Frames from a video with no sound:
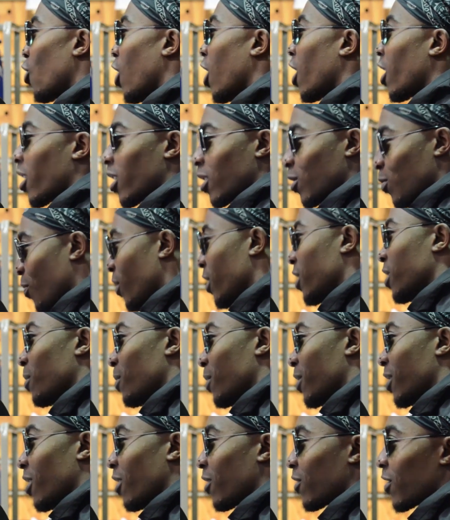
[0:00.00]
know how to express
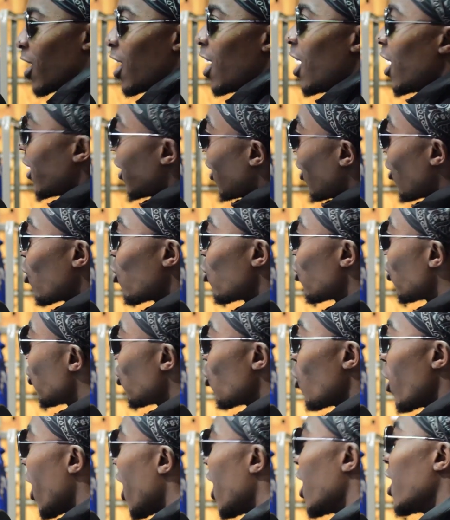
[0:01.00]
themselves. They don't
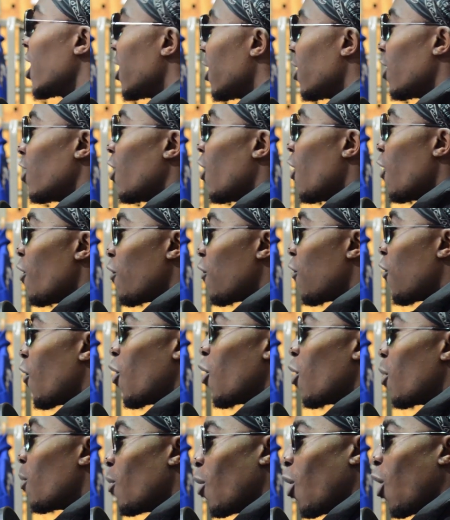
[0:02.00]
do any form